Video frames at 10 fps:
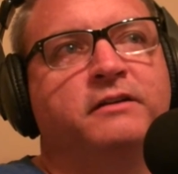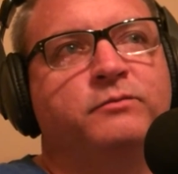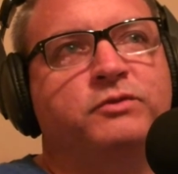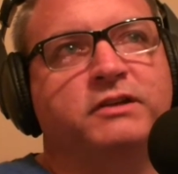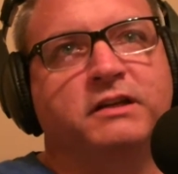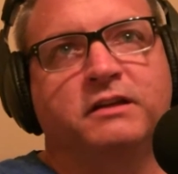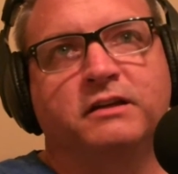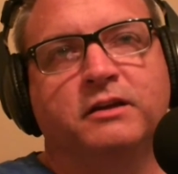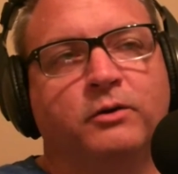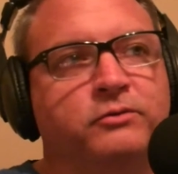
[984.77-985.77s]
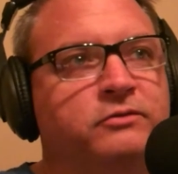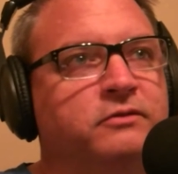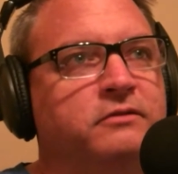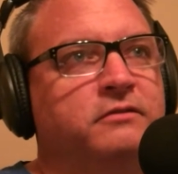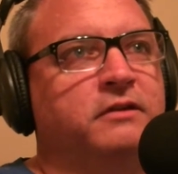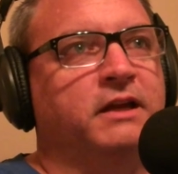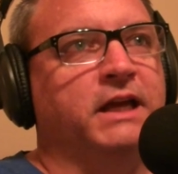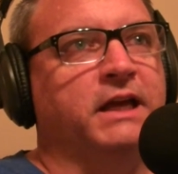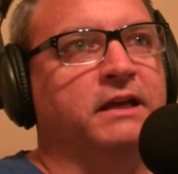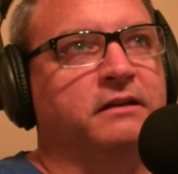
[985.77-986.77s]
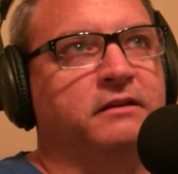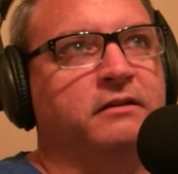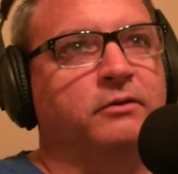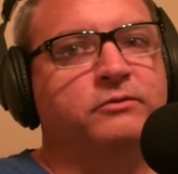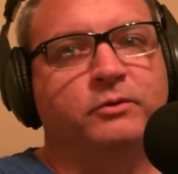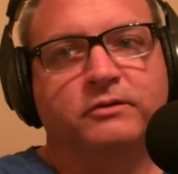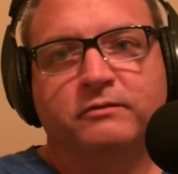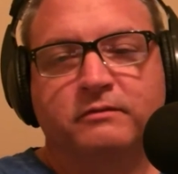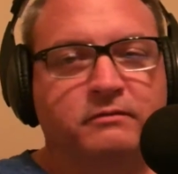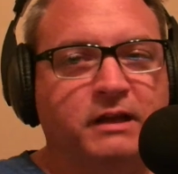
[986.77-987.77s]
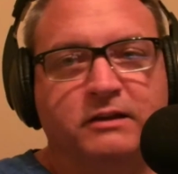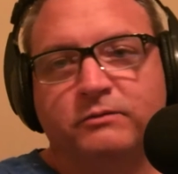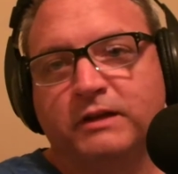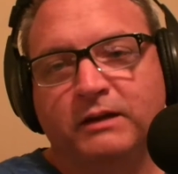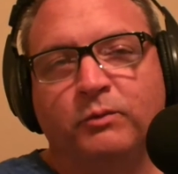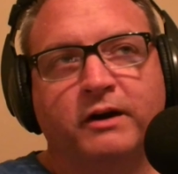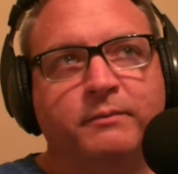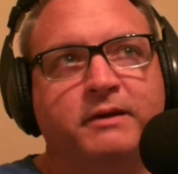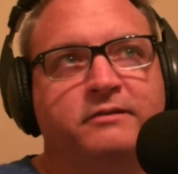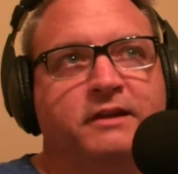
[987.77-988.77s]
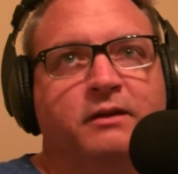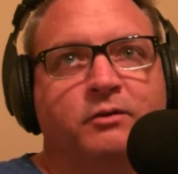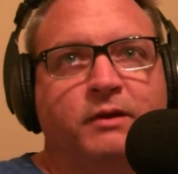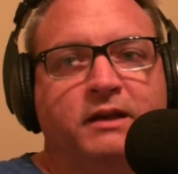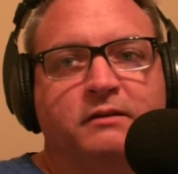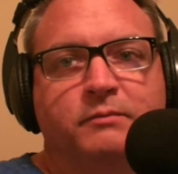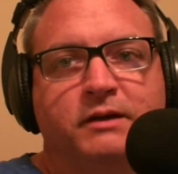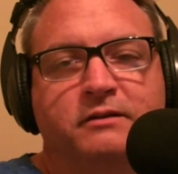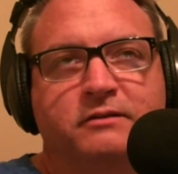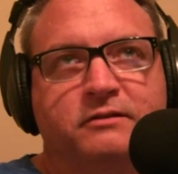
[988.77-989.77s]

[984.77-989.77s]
She goes to he wanted to be a stand-up comedian, but